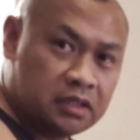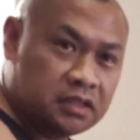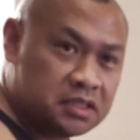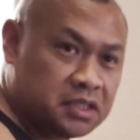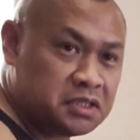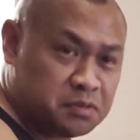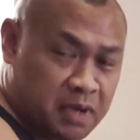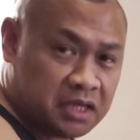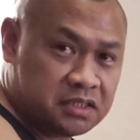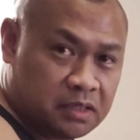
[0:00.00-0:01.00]
this can
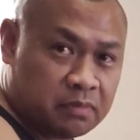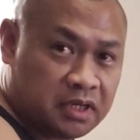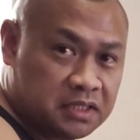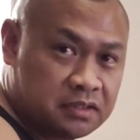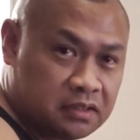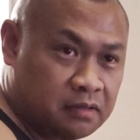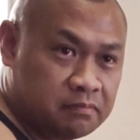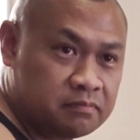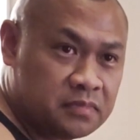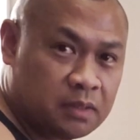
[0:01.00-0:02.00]
smash
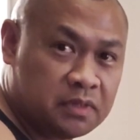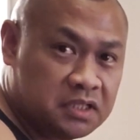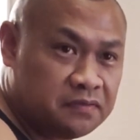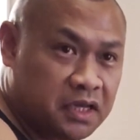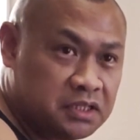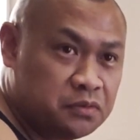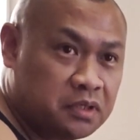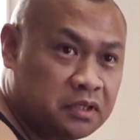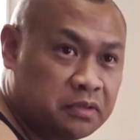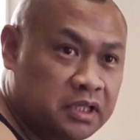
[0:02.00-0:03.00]
somebody's face
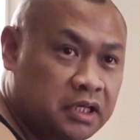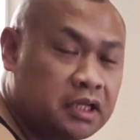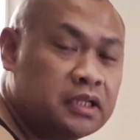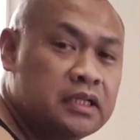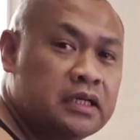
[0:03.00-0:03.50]
really, really good.